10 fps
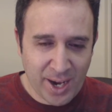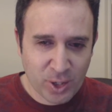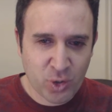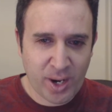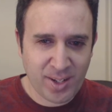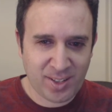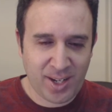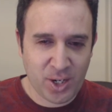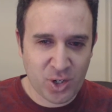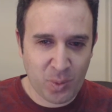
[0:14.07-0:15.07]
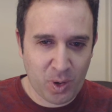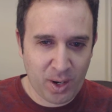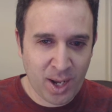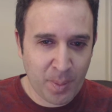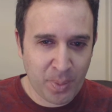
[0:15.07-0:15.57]
at a train station
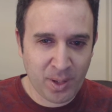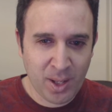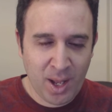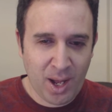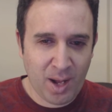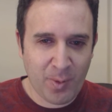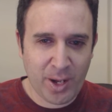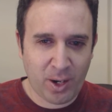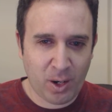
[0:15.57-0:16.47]
where a couple of uh,